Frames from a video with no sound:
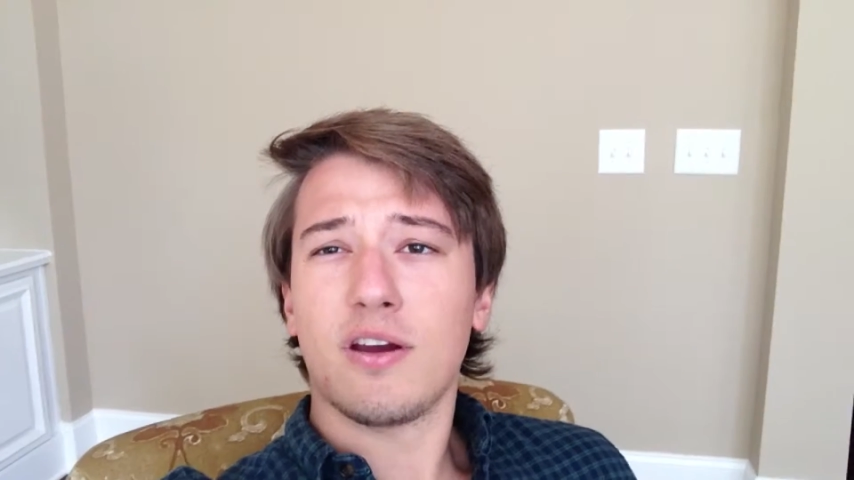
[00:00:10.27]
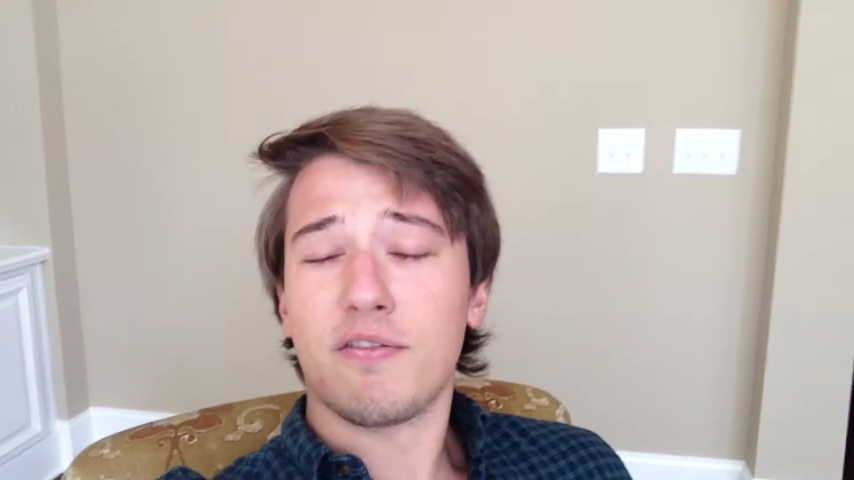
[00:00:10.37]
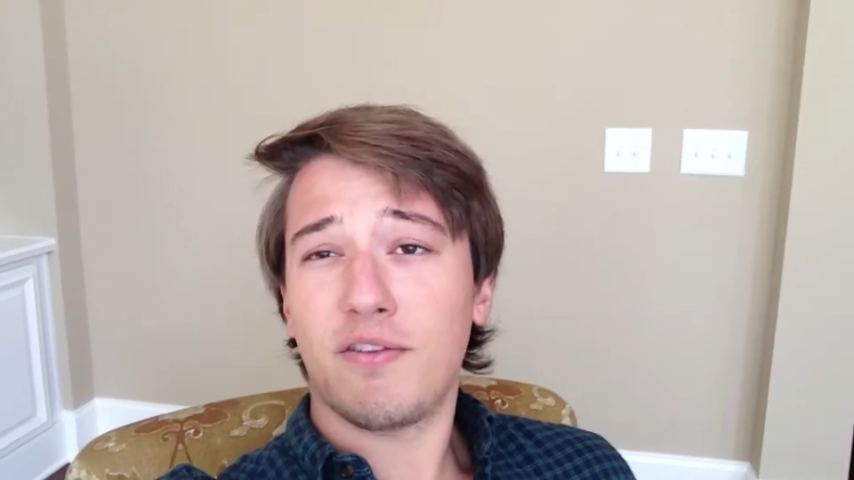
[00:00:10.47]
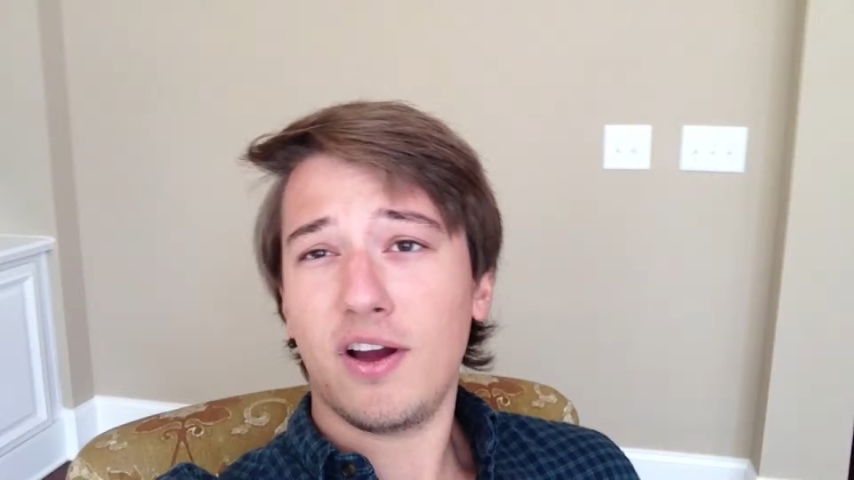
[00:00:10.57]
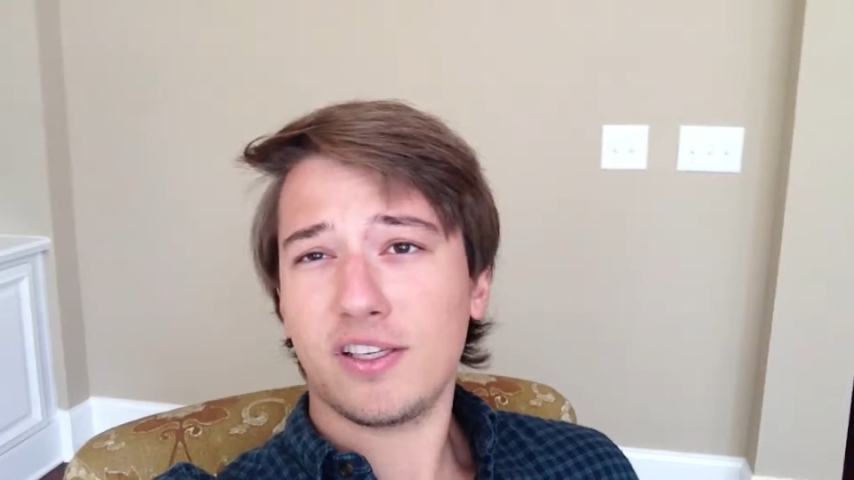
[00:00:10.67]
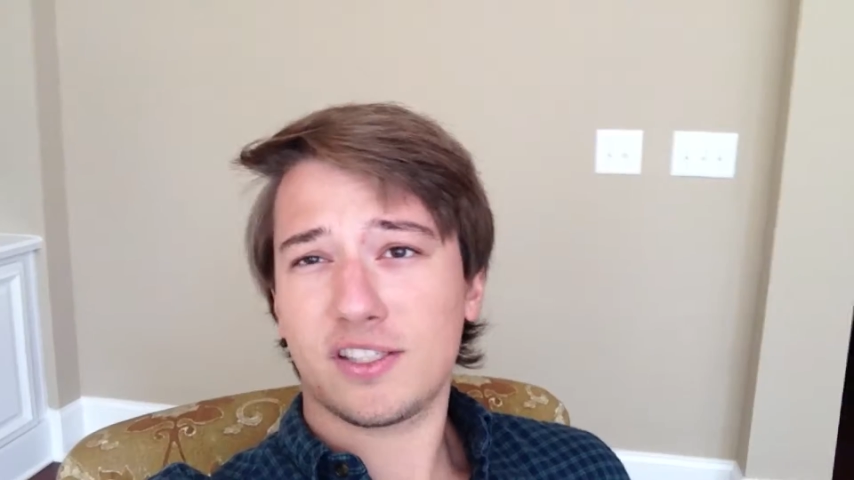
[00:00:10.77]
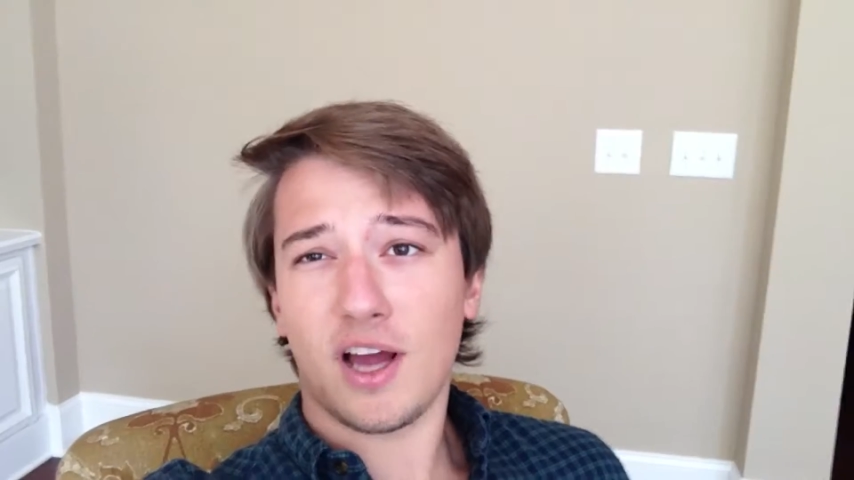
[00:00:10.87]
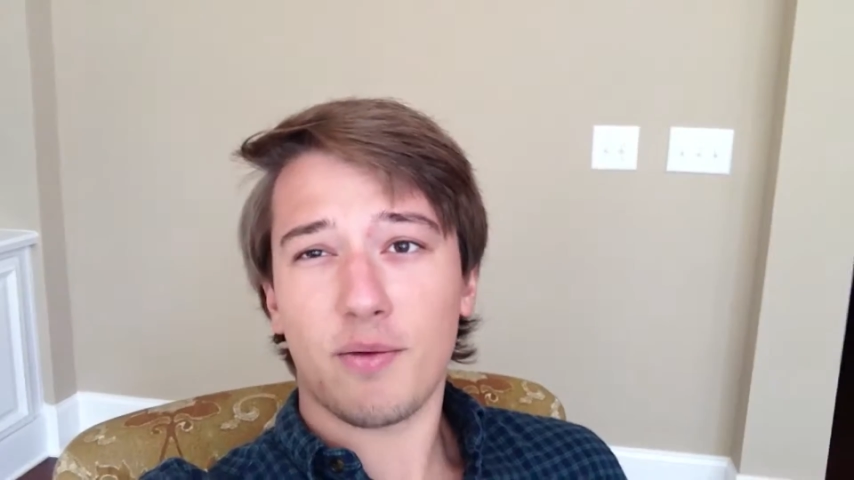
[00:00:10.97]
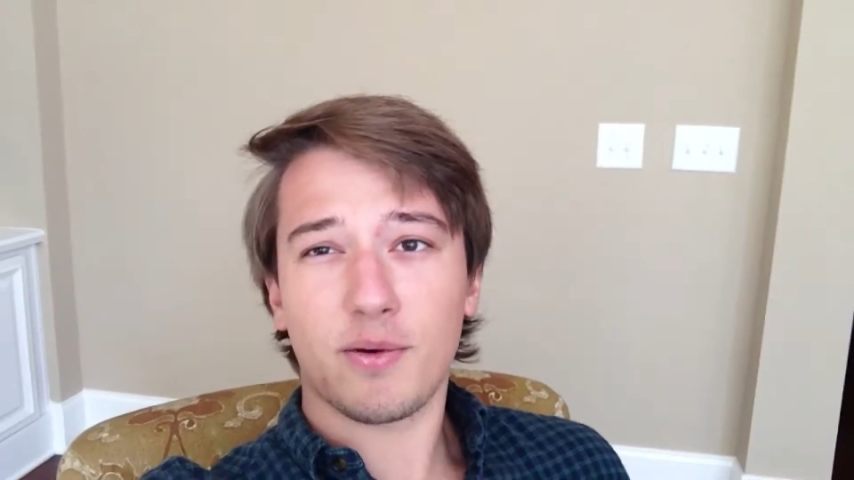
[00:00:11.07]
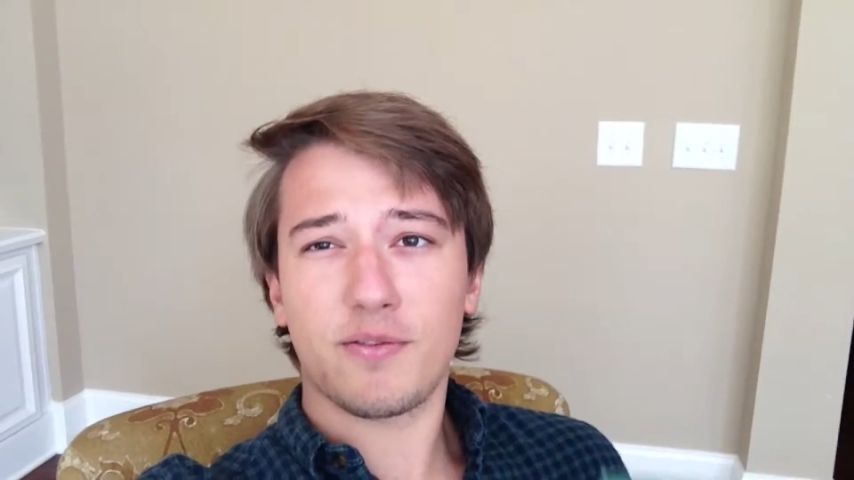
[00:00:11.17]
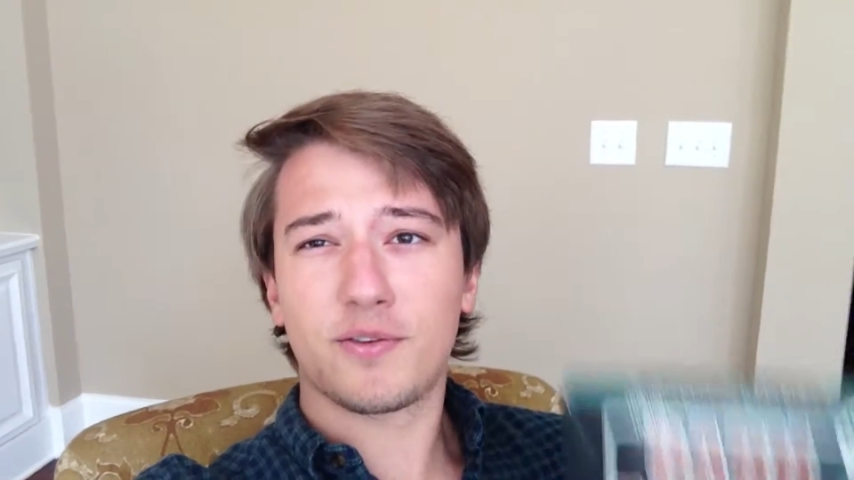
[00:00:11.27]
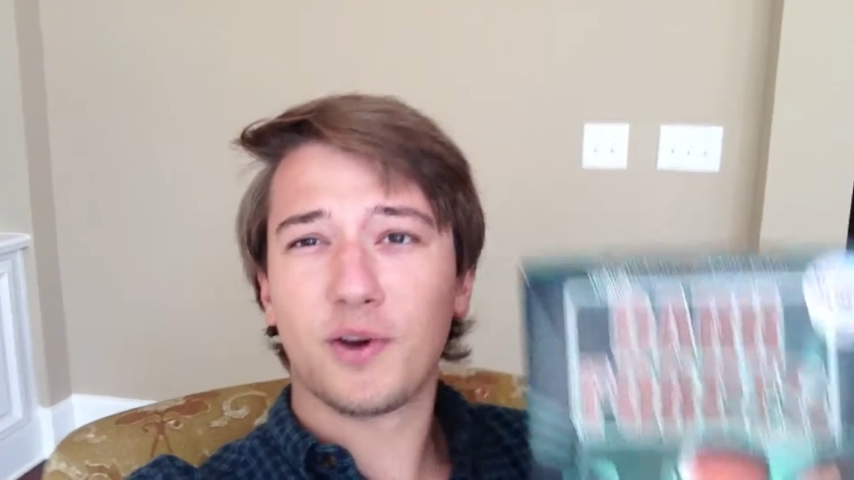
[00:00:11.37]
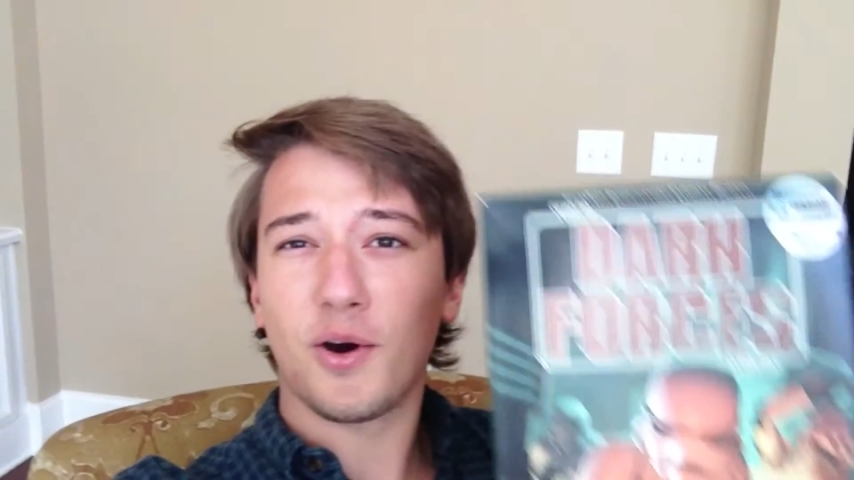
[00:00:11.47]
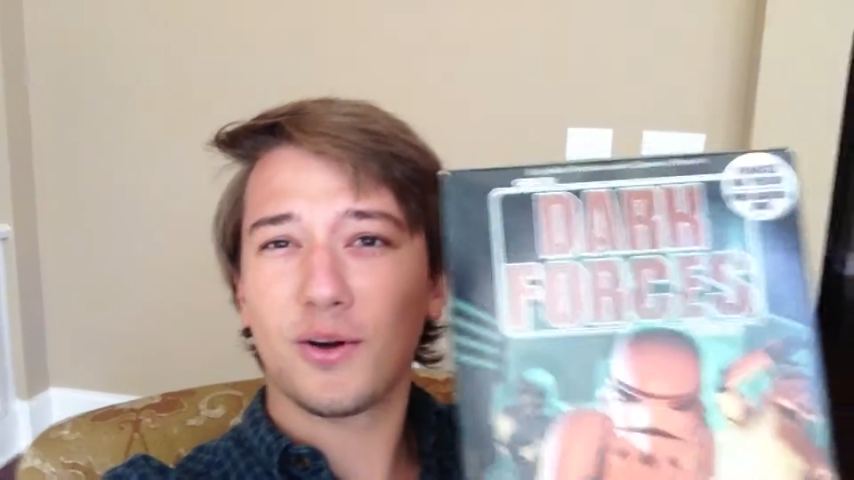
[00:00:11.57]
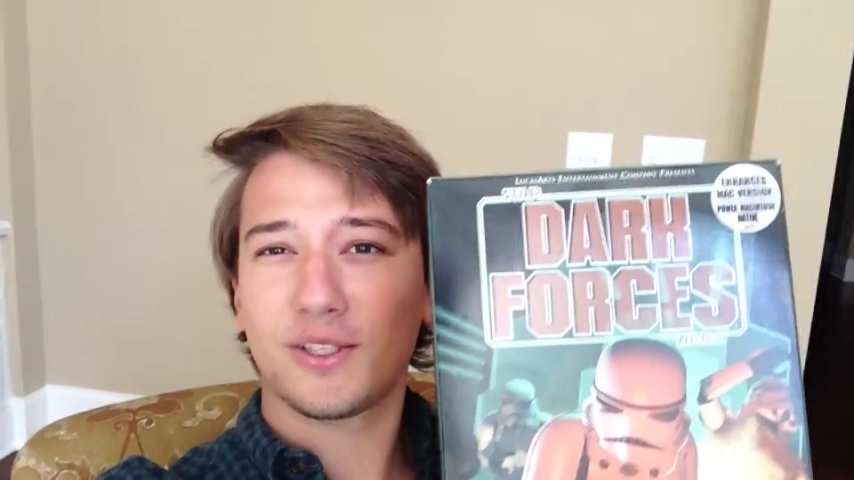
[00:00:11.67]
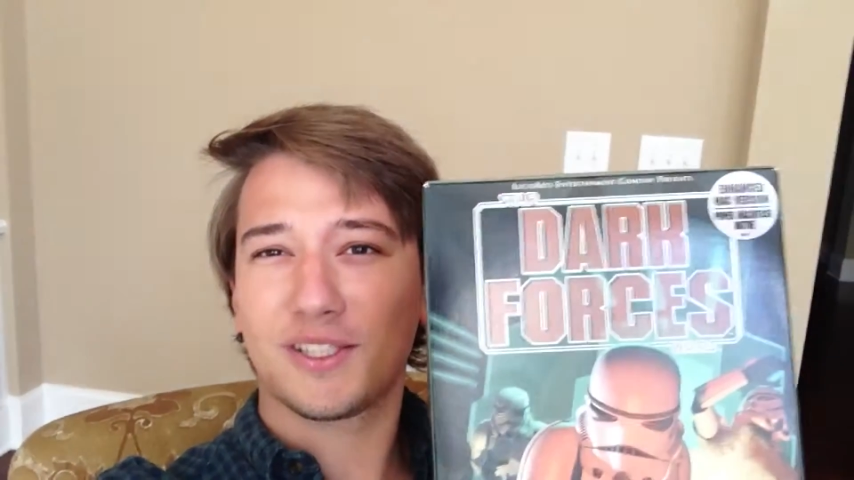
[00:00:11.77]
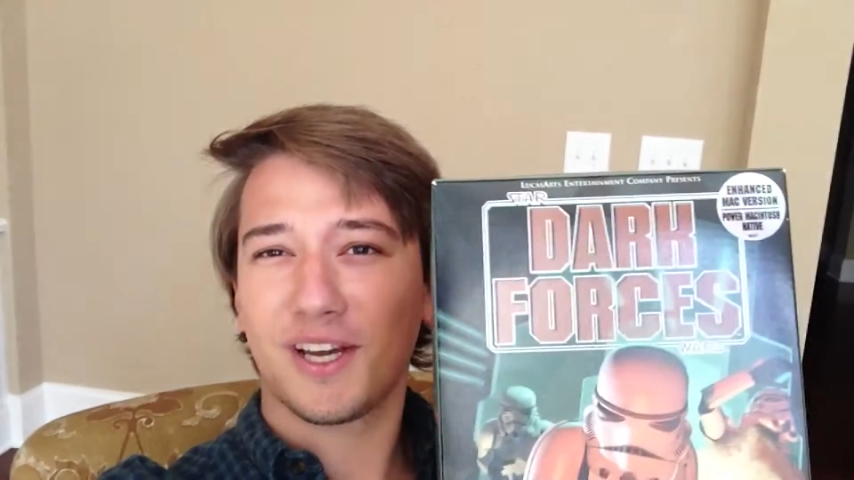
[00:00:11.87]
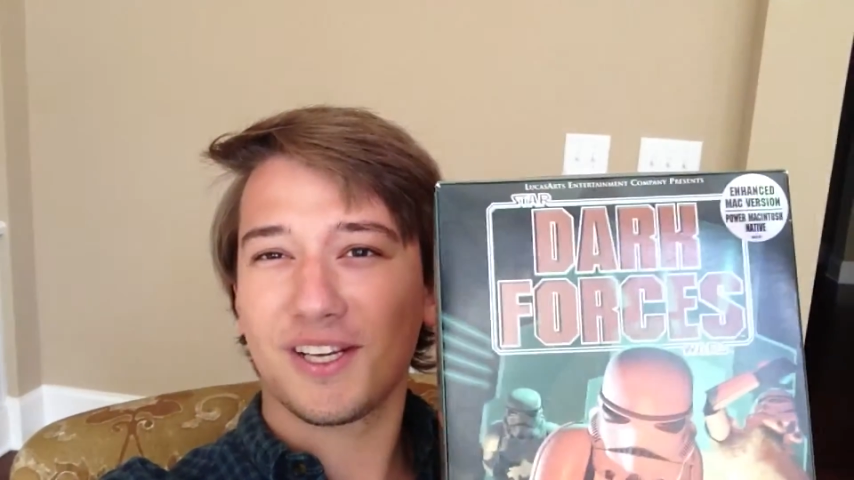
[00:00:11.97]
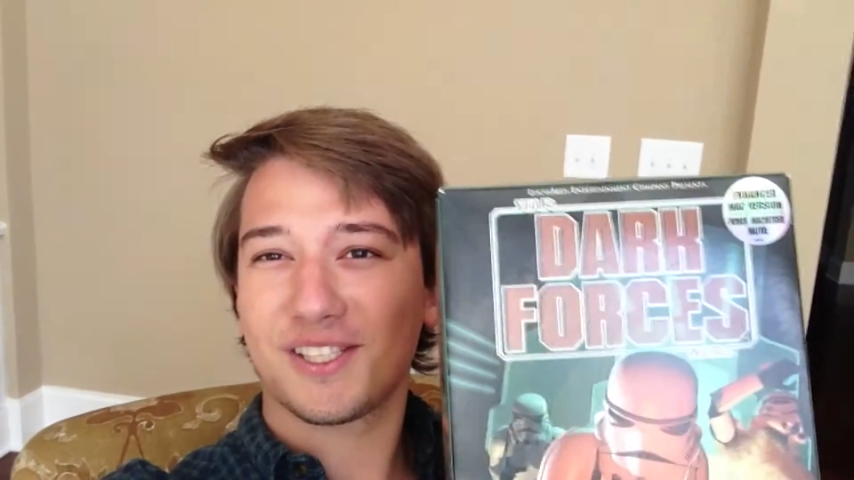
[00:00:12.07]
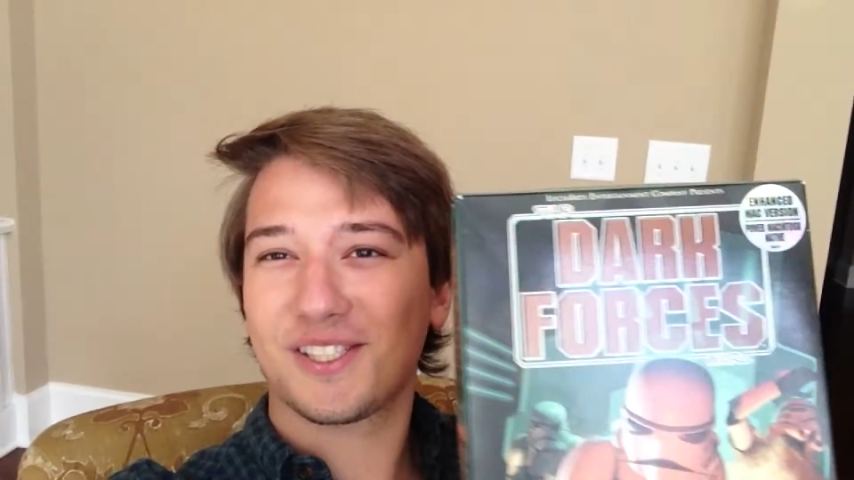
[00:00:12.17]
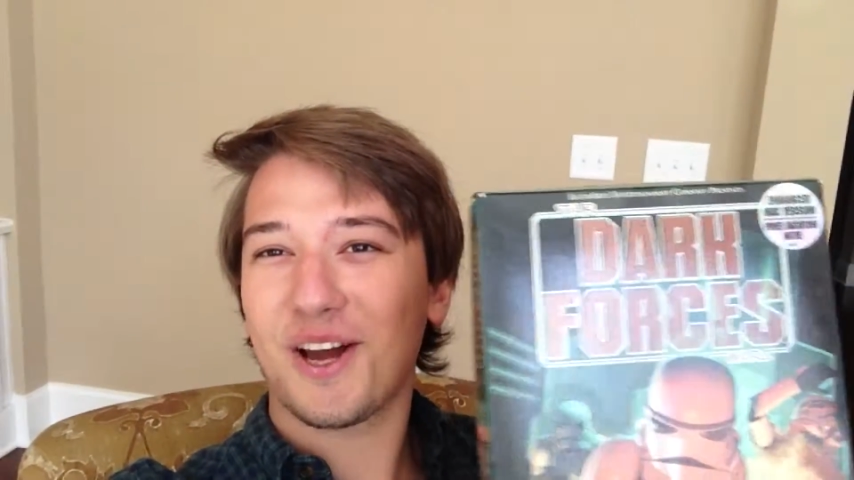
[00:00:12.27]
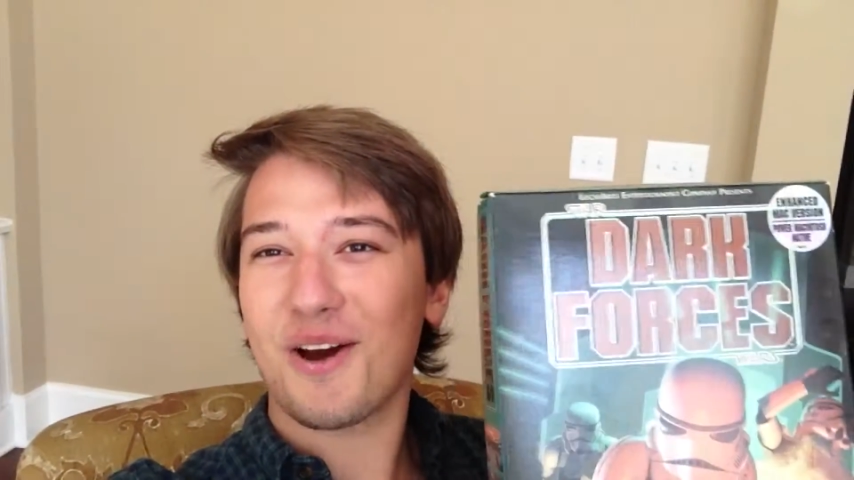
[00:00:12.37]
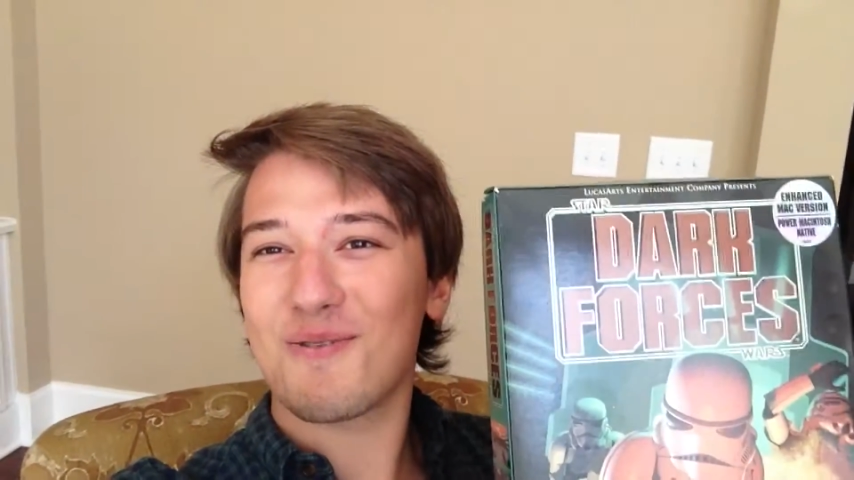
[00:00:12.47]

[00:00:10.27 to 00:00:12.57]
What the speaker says: First up, we've got Star